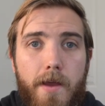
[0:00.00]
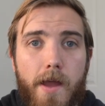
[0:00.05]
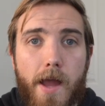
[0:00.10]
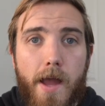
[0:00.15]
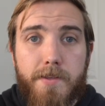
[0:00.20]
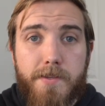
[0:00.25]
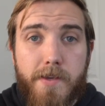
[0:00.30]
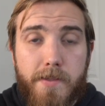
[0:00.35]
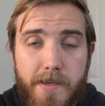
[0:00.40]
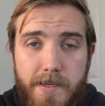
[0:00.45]

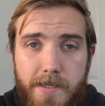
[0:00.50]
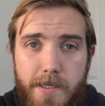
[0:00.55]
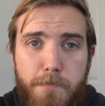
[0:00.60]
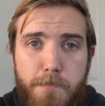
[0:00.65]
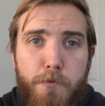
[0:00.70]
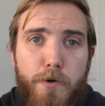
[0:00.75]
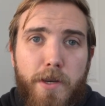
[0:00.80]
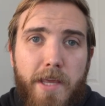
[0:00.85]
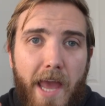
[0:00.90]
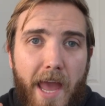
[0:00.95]
And so this is
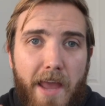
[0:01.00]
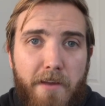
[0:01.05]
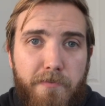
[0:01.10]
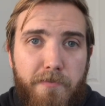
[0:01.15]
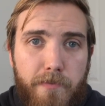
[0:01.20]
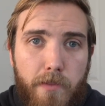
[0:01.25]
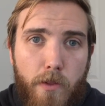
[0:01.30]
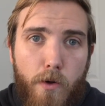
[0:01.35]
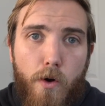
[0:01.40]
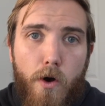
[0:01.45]
putting a
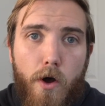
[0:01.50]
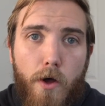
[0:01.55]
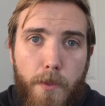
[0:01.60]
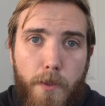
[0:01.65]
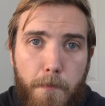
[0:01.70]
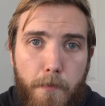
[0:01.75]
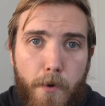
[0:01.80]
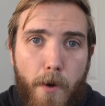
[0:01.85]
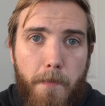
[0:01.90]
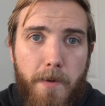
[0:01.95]
floor on
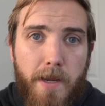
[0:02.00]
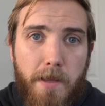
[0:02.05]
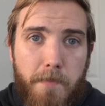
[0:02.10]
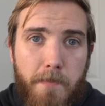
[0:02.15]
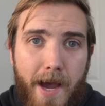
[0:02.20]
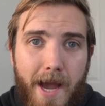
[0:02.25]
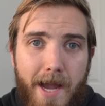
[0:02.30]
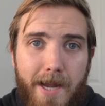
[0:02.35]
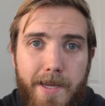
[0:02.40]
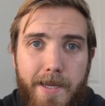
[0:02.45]
the property
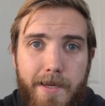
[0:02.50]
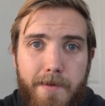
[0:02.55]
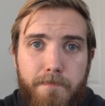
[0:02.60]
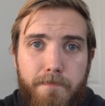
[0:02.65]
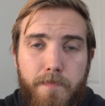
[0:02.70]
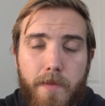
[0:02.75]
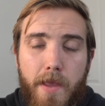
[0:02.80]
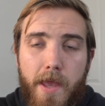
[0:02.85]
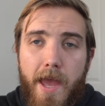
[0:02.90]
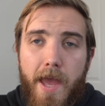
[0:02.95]

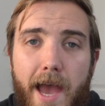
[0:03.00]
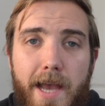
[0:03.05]
market,